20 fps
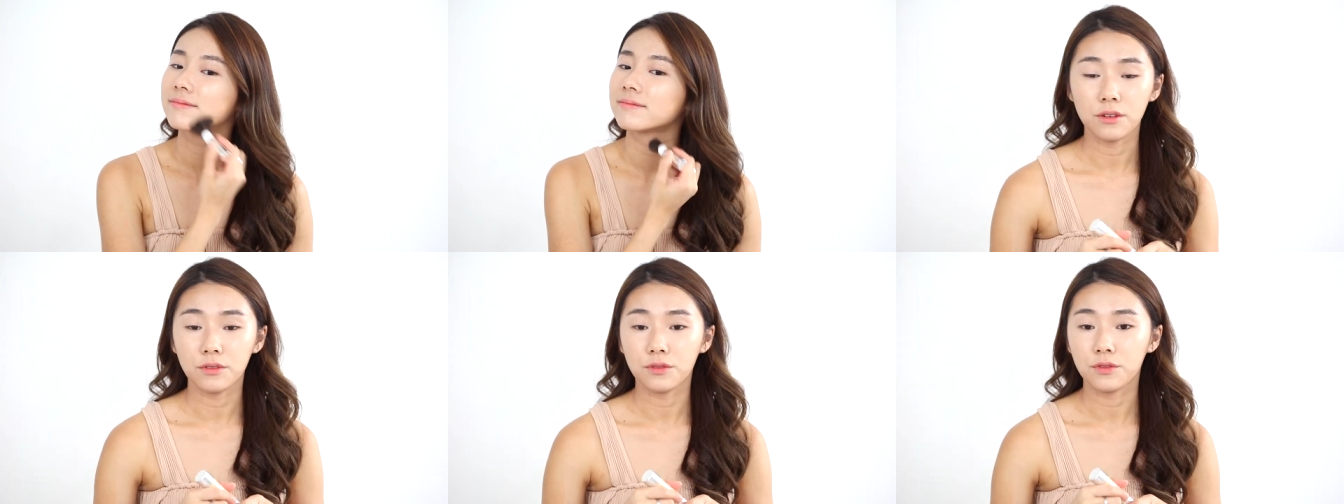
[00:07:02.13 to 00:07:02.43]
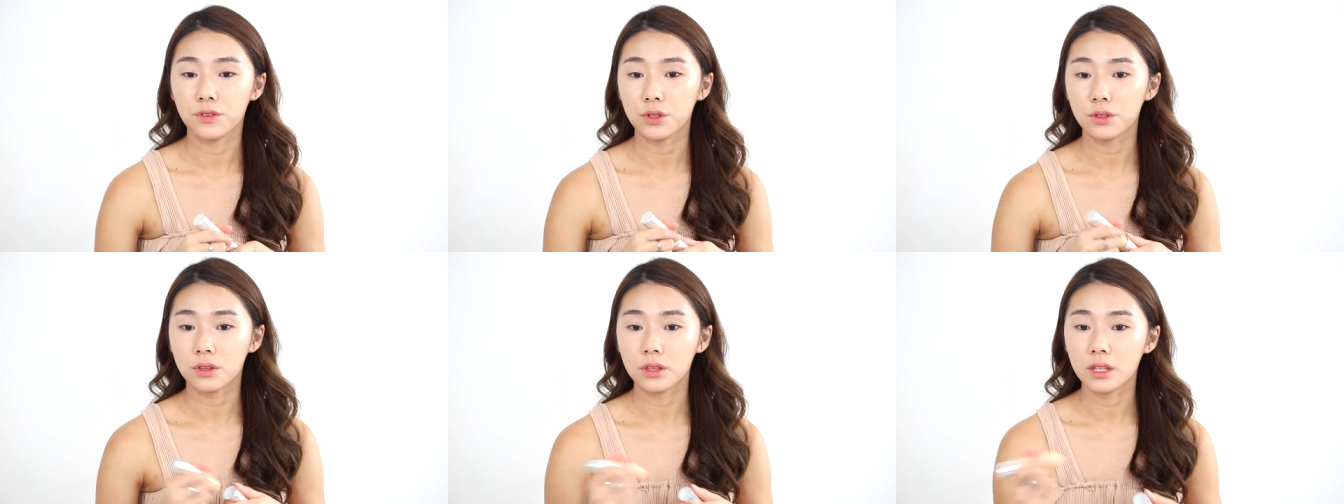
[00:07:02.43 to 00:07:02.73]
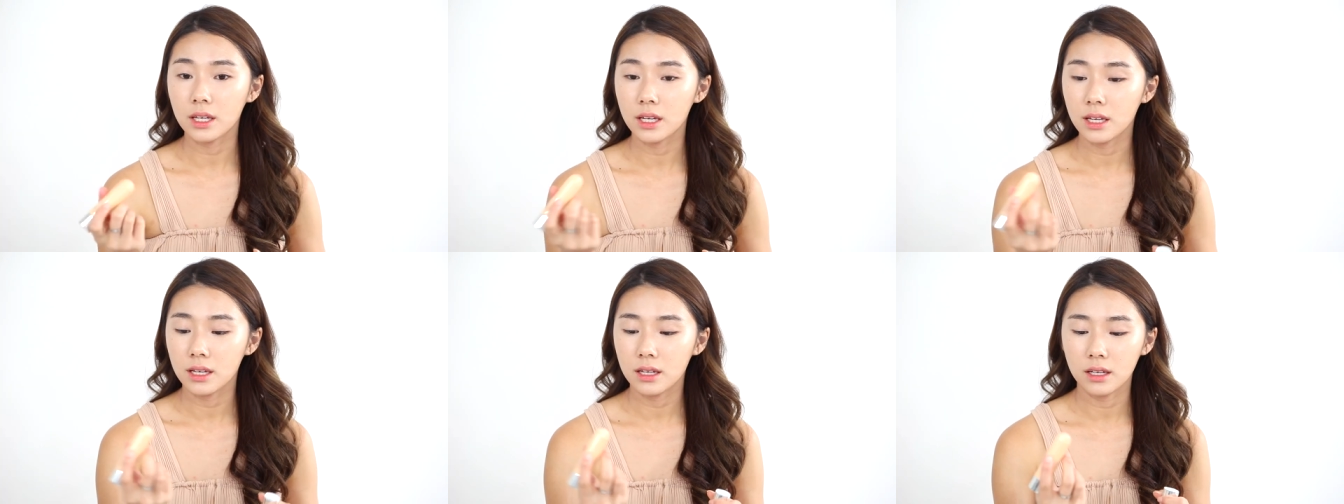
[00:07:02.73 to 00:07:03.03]
If you
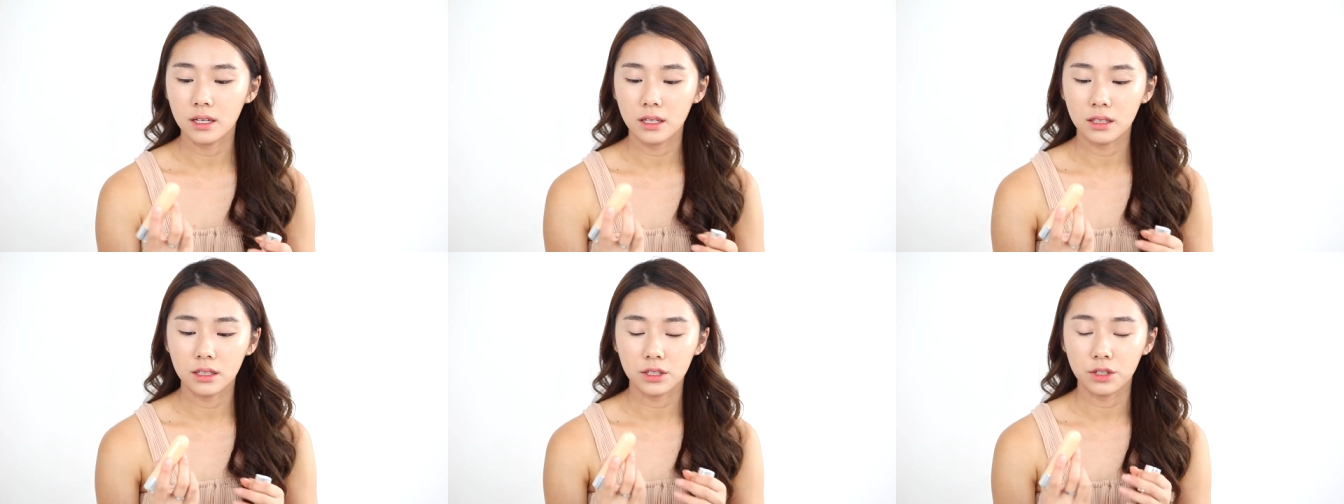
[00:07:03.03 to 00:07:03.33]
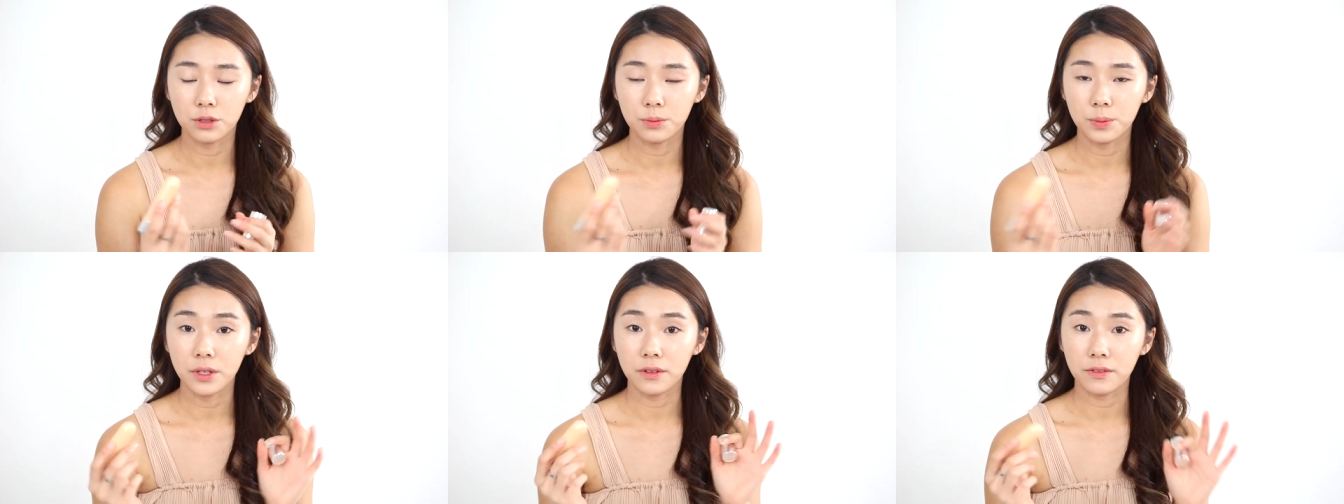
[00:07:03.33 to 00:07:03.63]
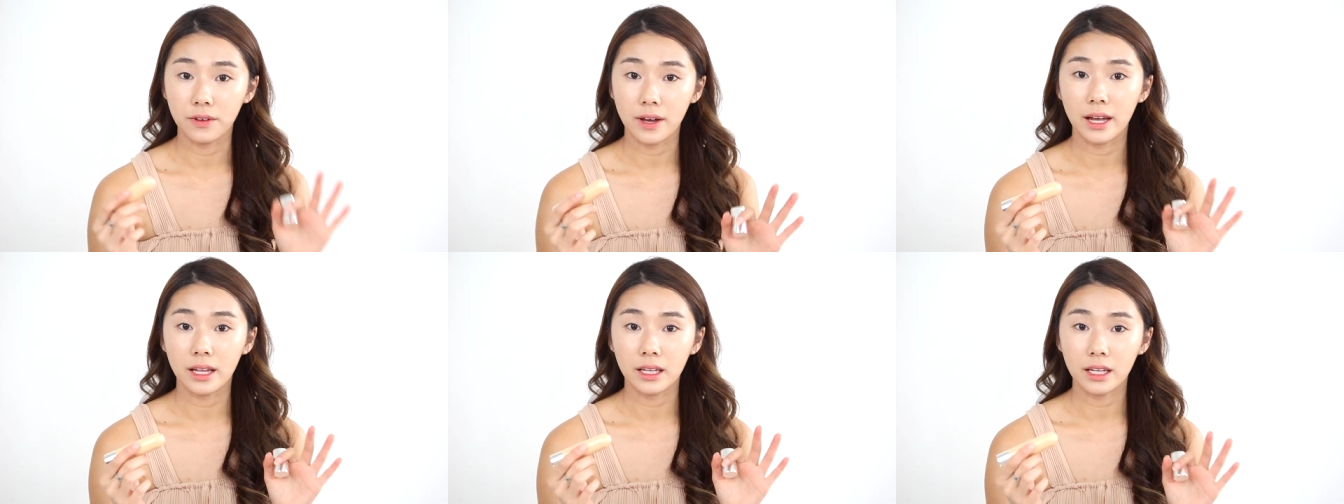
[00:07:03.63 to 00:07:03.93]
think a little bit
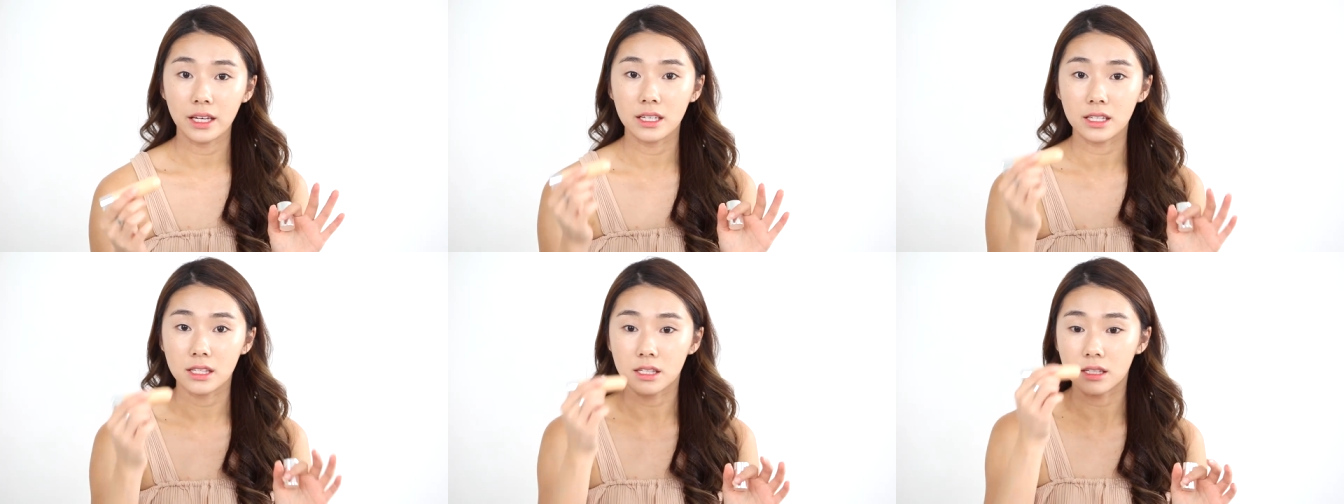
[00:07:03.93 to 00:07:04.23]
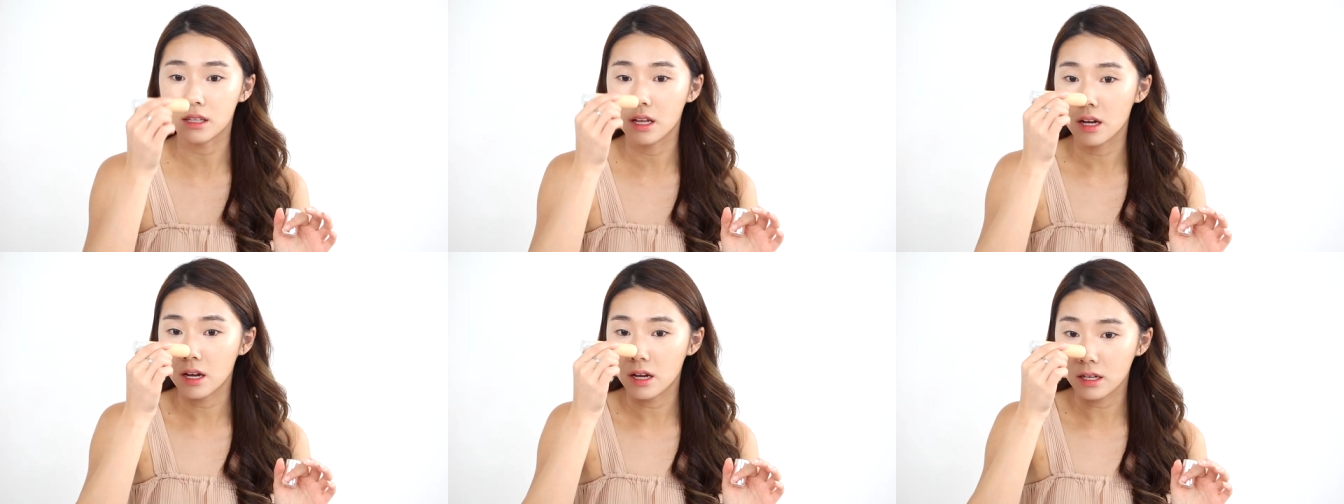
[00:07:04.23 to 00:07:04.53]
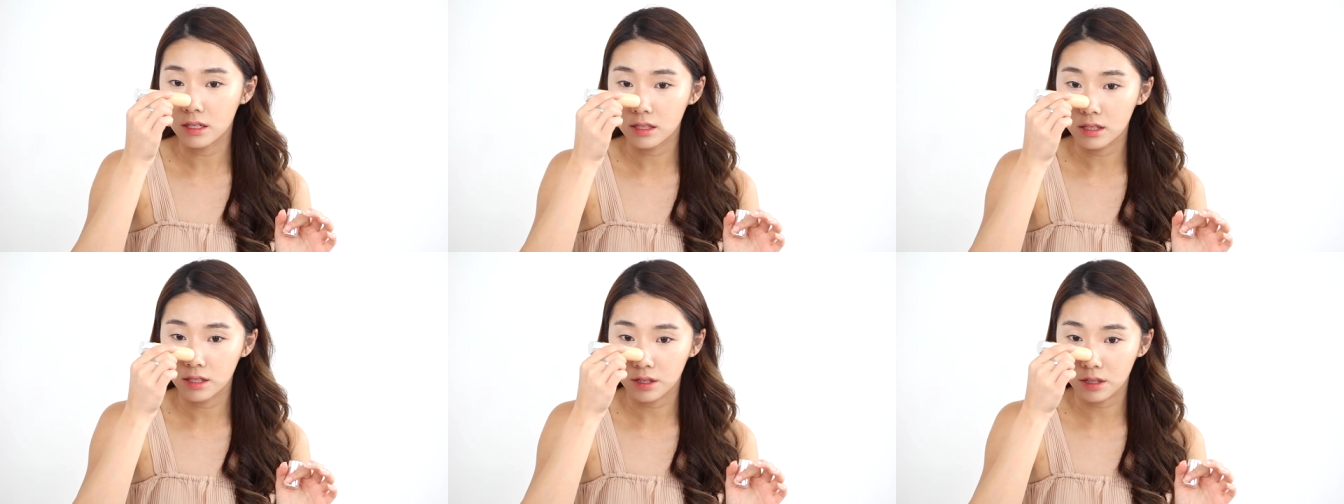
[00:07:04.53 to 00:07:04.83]
of highlight is
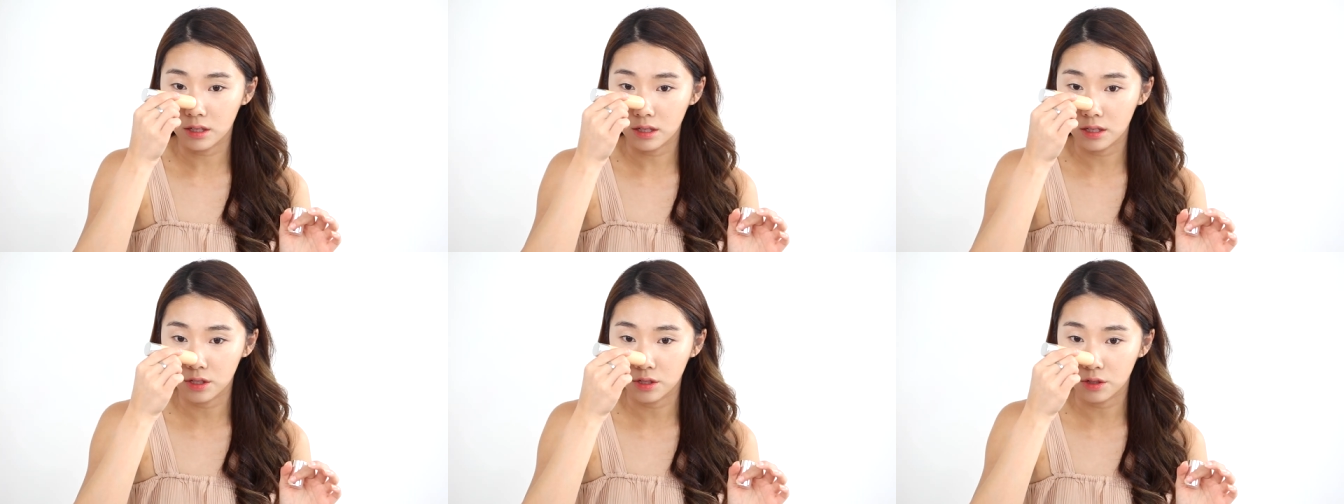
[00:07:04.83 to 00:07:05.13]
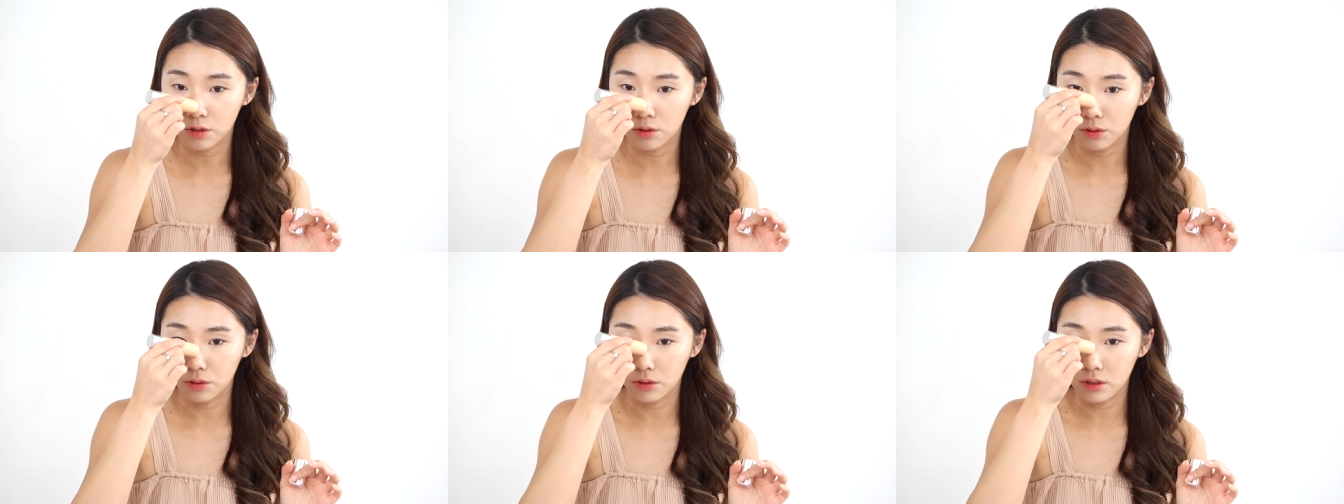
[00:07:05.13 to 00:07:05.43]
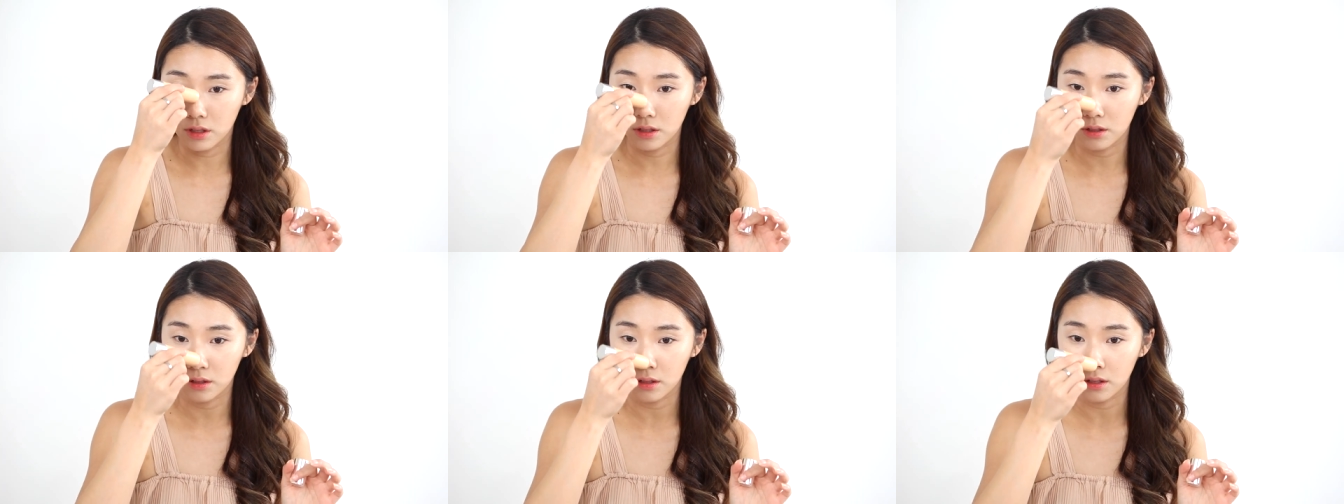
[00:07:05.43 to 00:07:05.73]
lost, you can still go
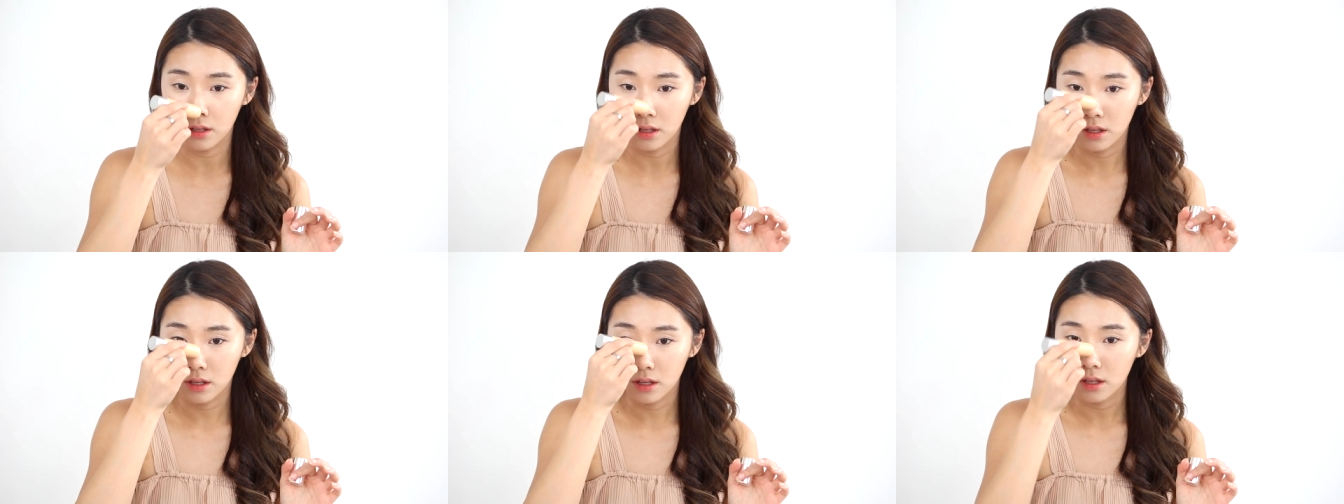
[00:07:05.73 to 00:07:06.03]
in